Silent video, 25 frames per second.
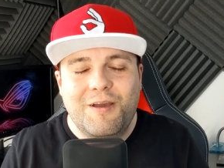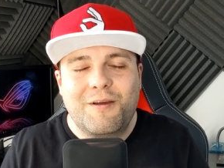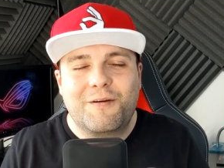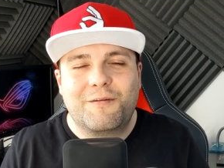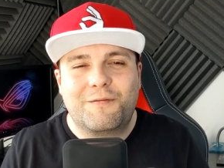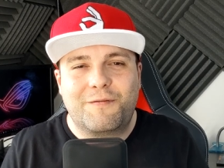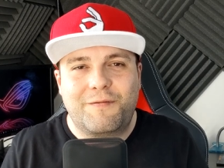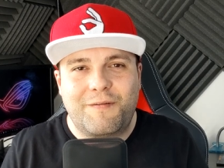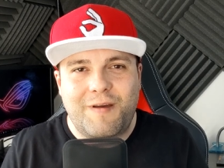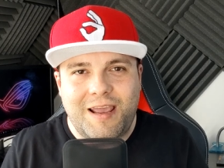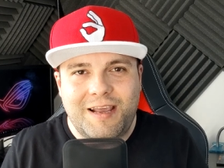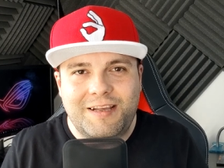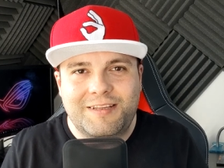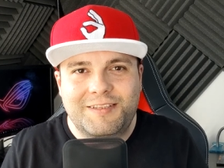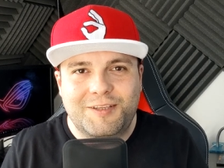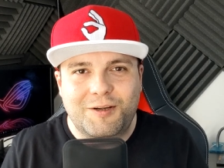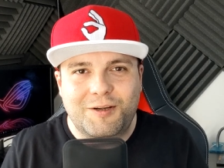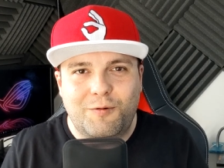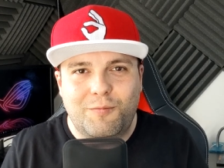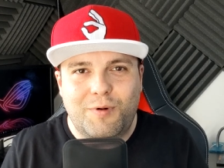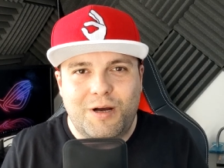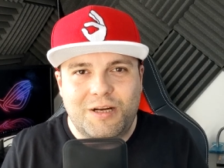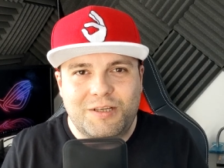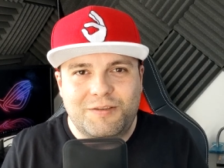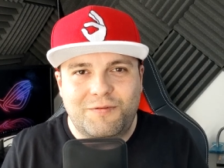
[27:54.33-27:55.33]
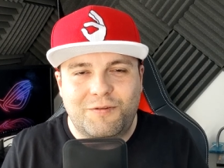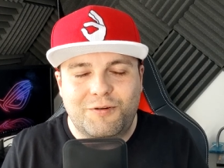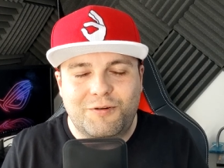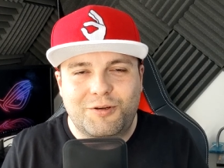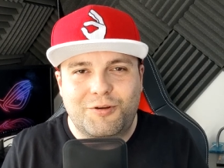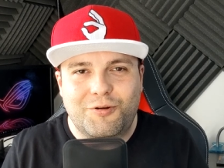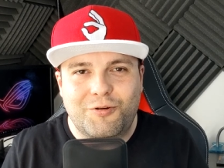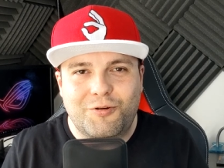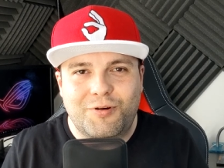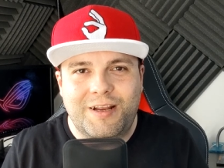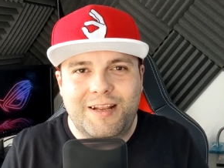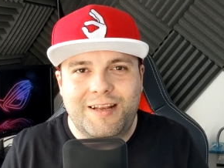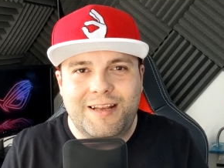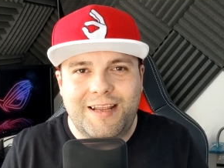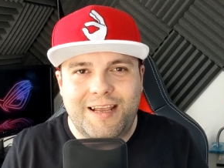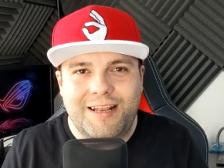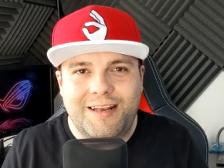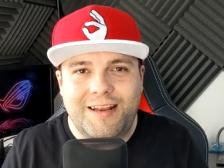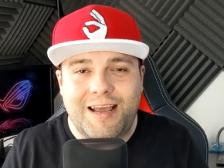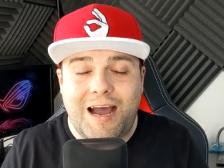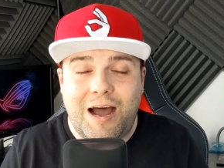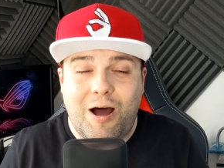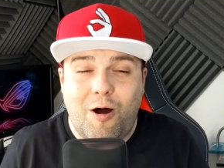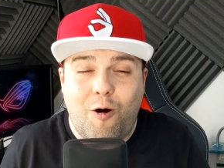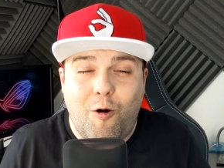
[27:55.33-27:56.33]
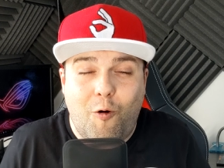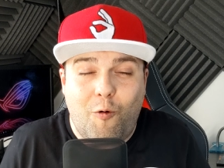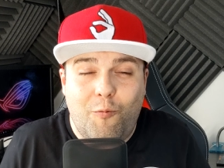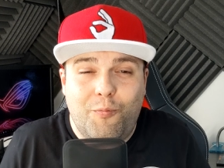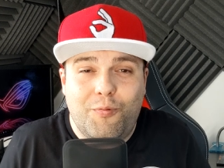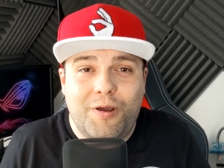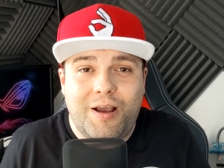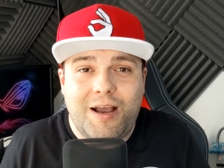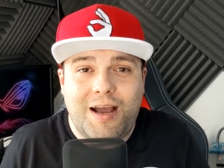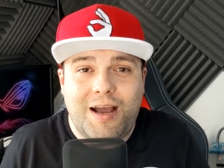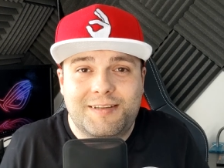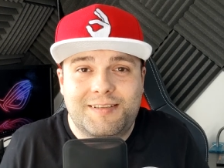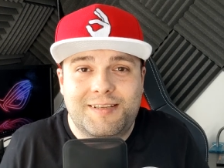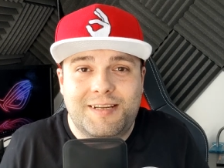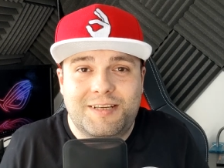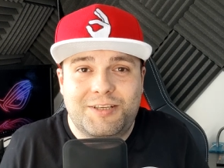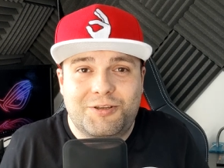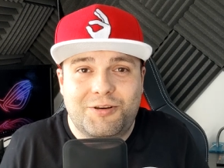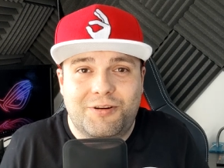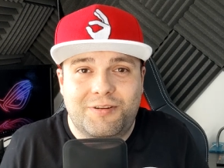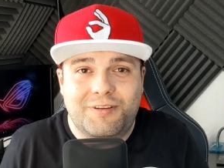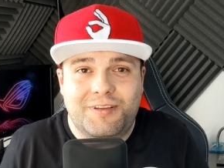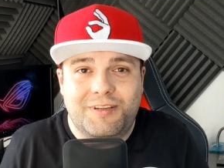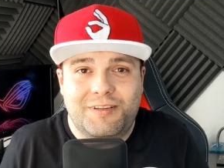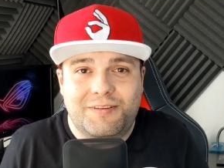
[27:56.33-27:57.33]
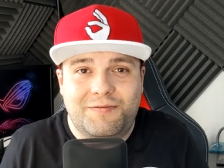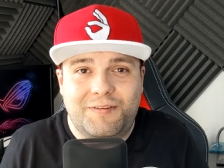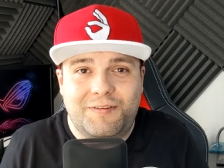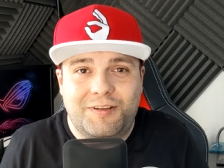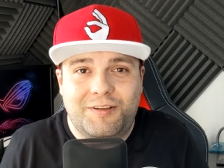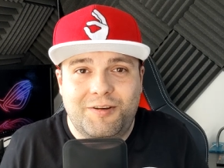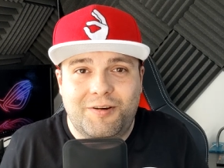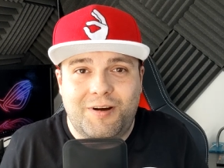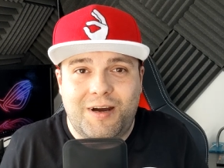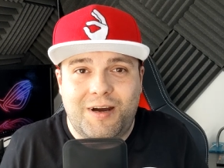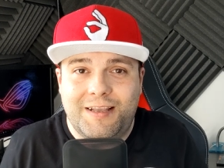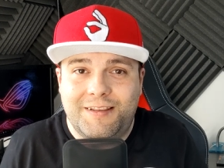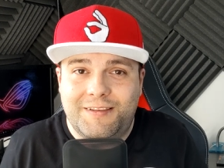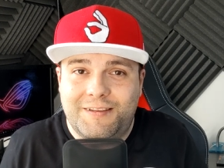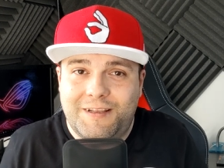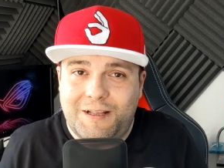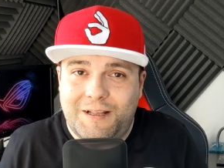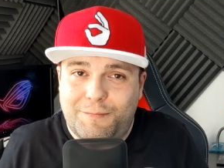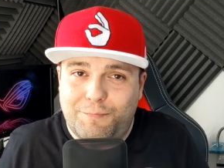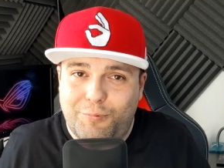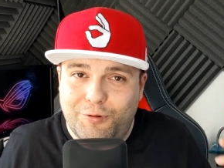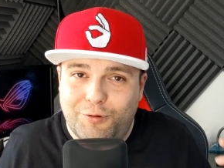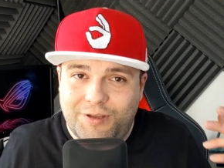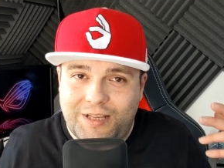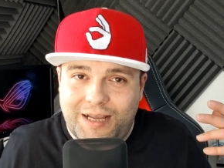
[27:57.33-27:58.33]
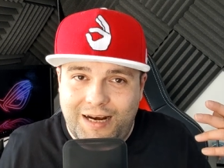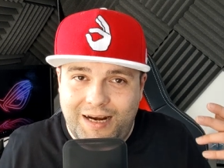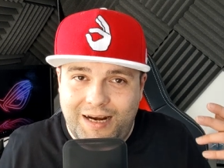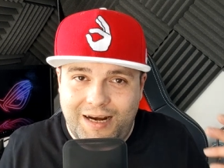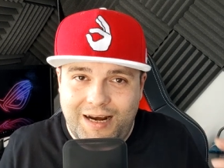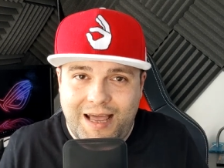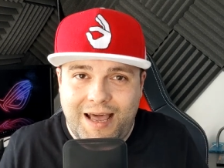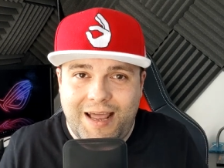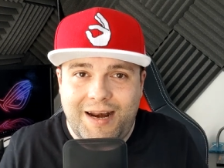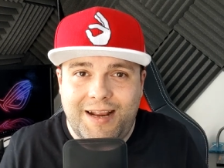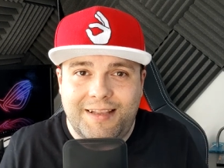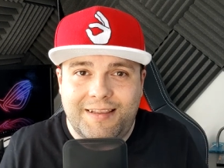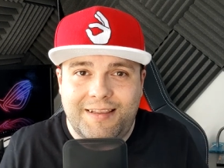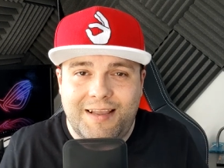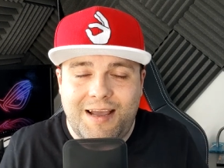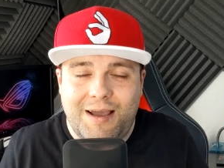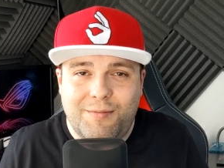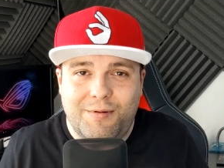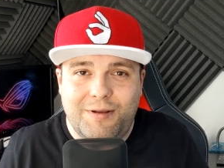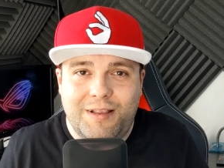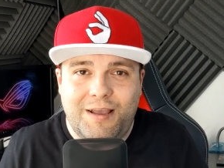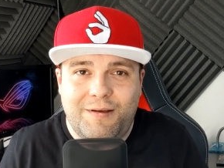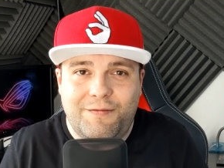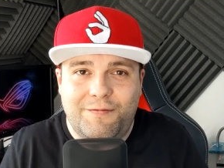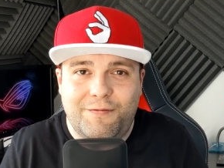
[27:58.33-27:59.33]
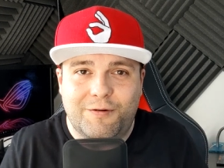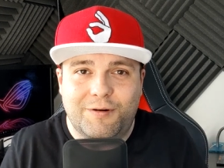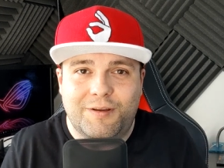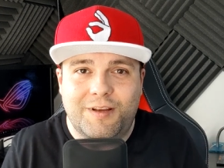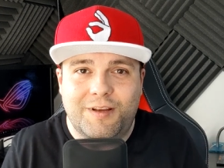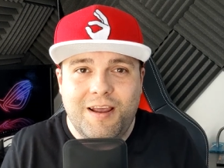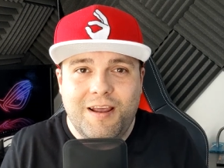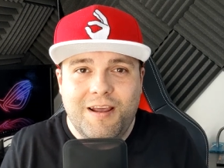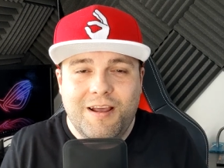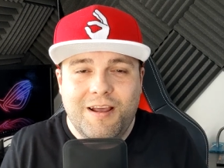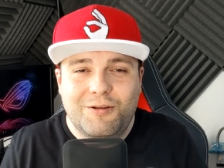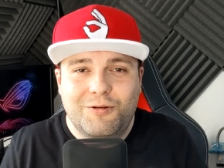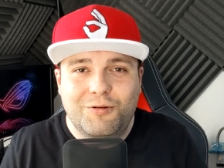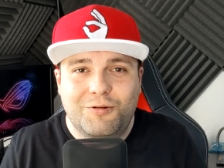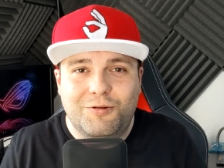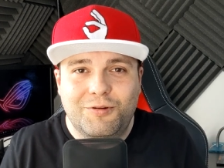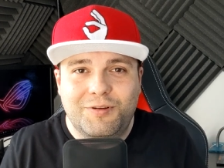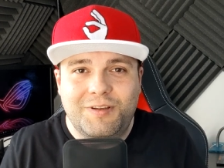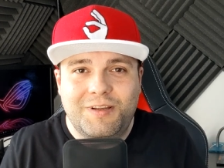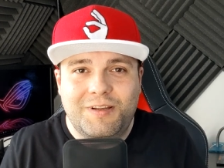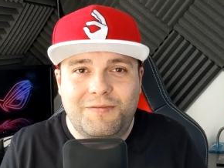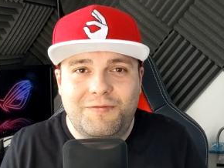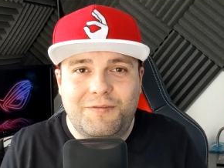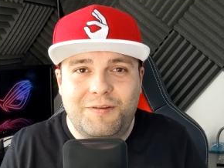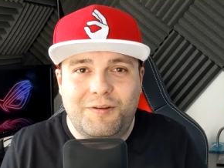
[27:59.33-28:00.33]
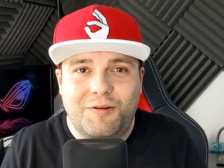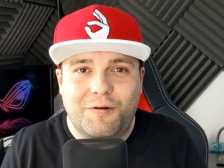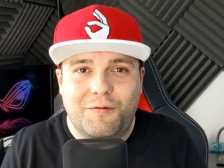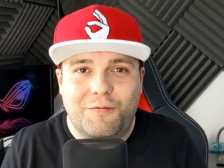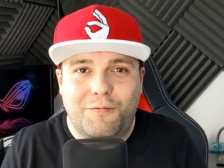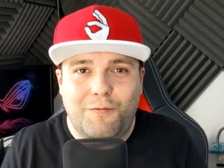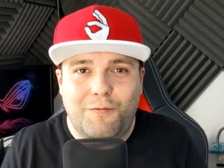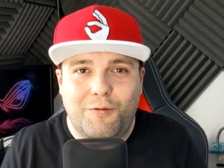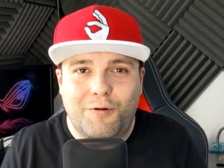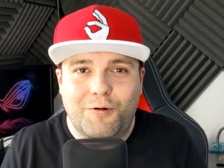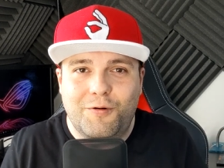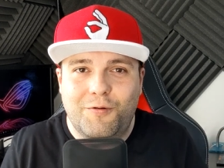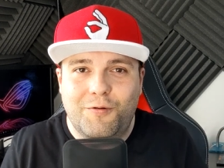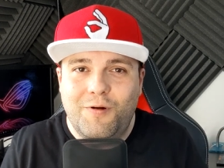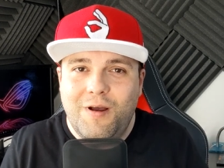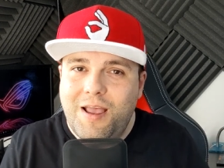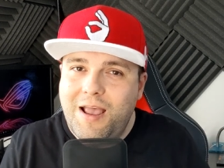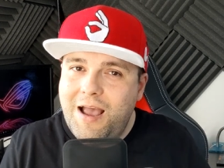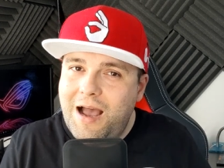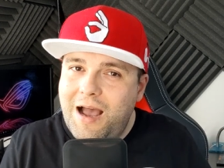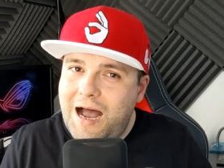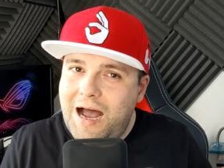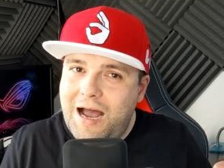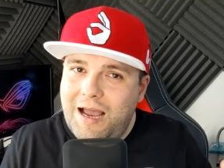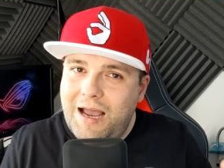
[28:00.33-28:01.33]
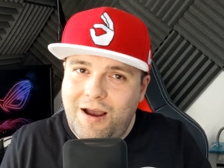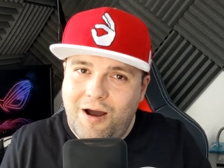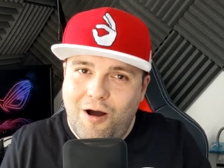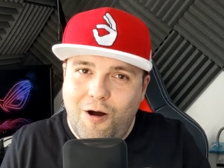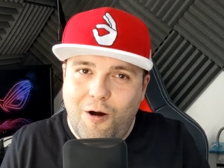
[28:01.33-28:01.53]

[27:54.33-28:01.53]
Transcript: Thanks so much for tuning in. I hope you guys enjoyed this video. I did put a lot of time and effort to do this video for you. I